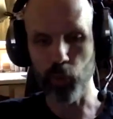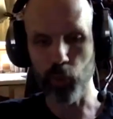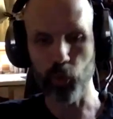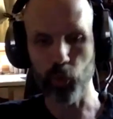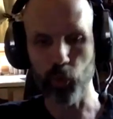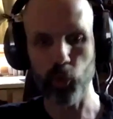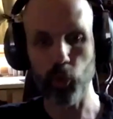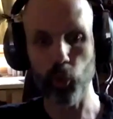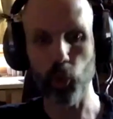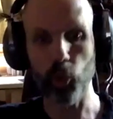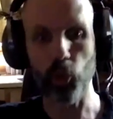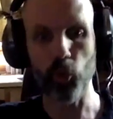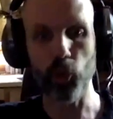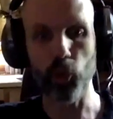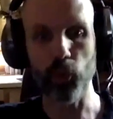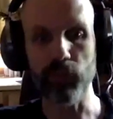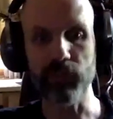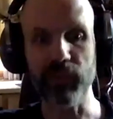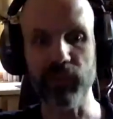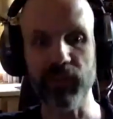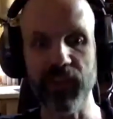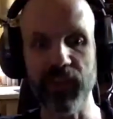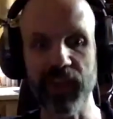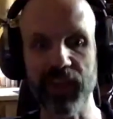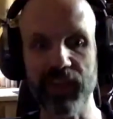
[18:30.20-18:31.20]
you know,
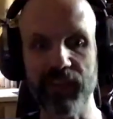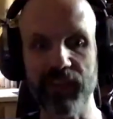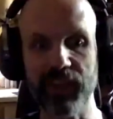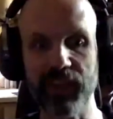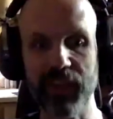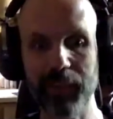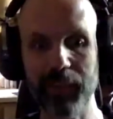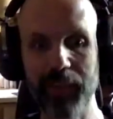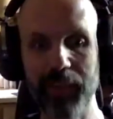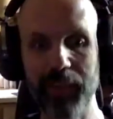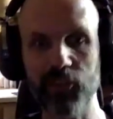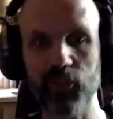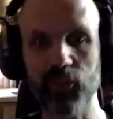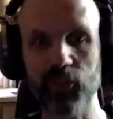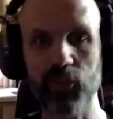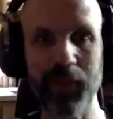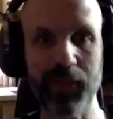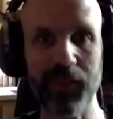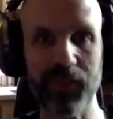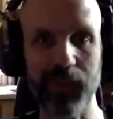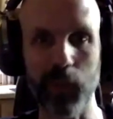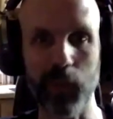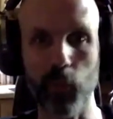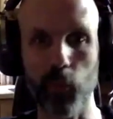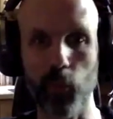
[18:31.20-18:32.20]
cool if they
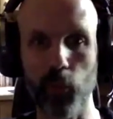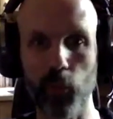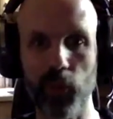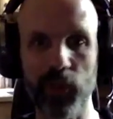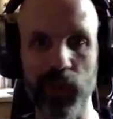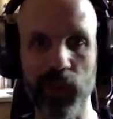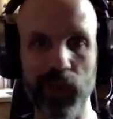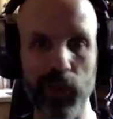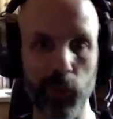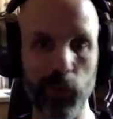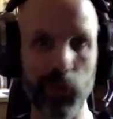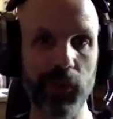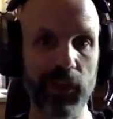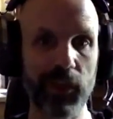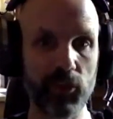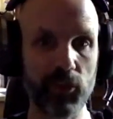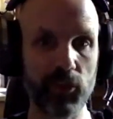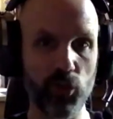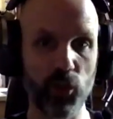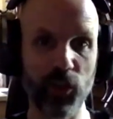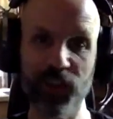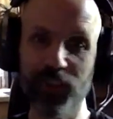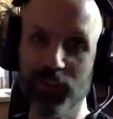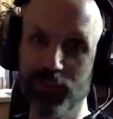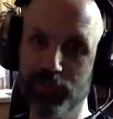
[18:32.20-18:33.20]
managed to make that work. I
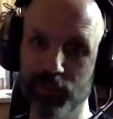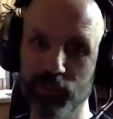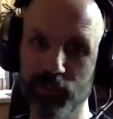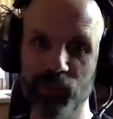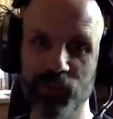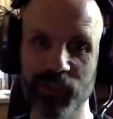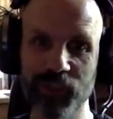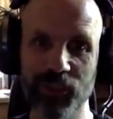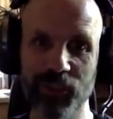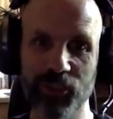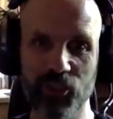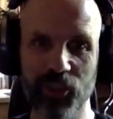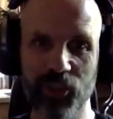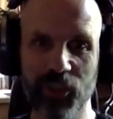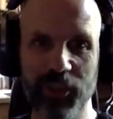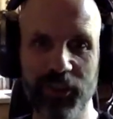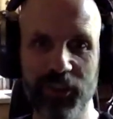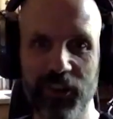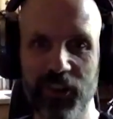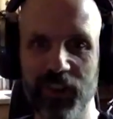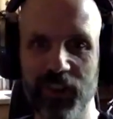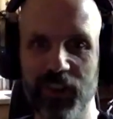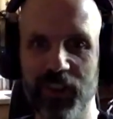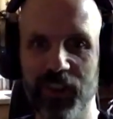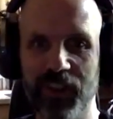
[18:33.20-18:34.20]
really enjoyed the first
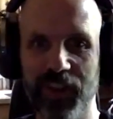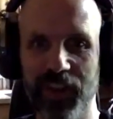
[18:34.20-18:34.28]
edition.